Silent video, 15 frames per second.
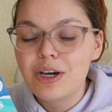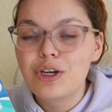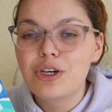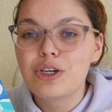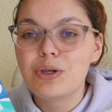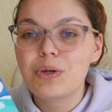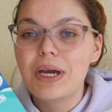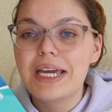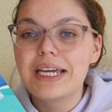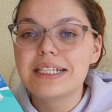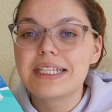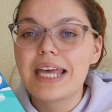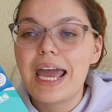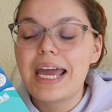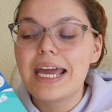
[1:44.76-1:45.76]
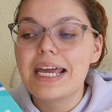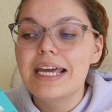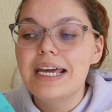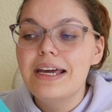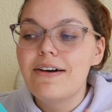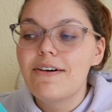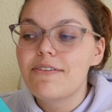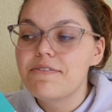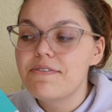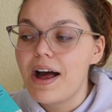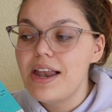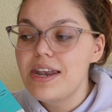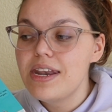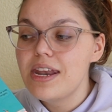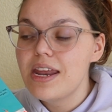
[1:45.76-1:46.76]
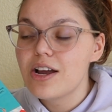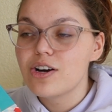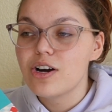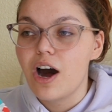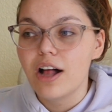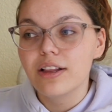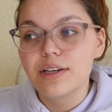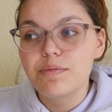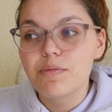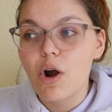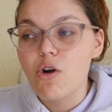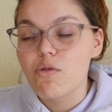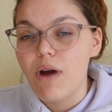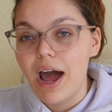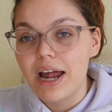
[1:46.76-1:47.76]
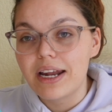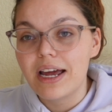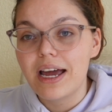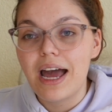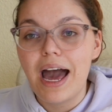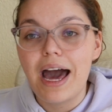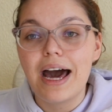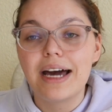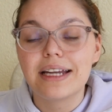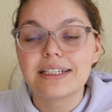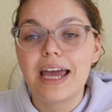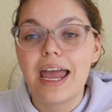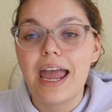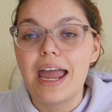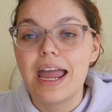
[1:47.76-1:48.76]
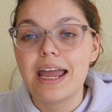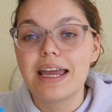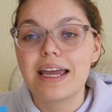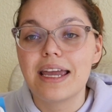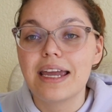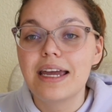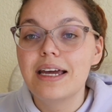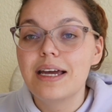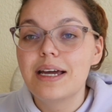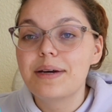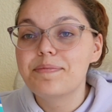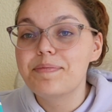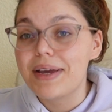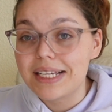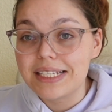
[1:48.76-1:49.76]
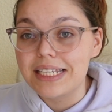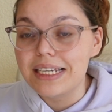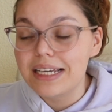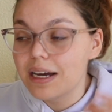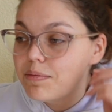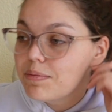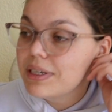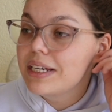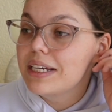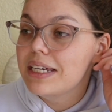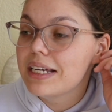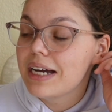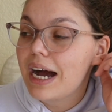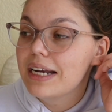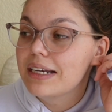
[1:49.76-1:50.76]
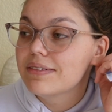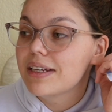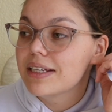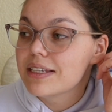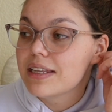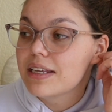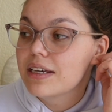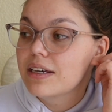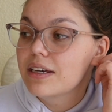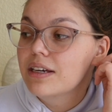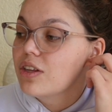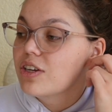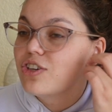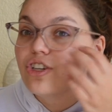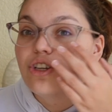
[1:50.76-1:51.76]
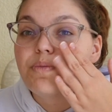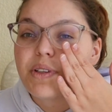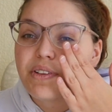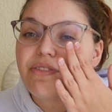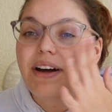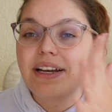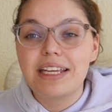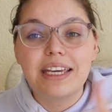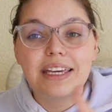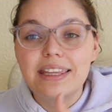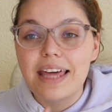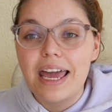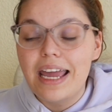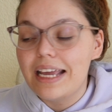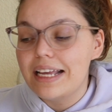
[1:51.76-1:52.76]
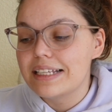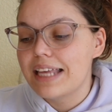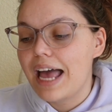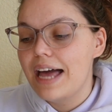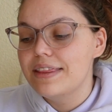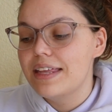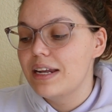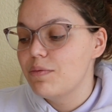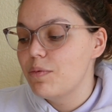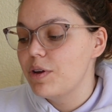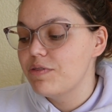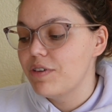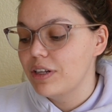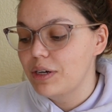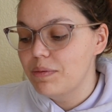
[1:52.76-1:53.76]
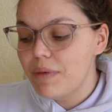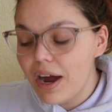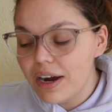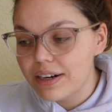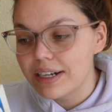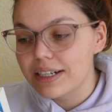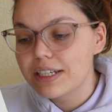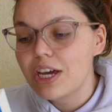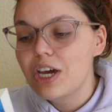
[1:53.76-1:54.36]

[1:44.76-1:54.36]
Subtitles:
who is a fun column writer at a magazine company. He kind of does the stupid funny things. And then we follow Margaret,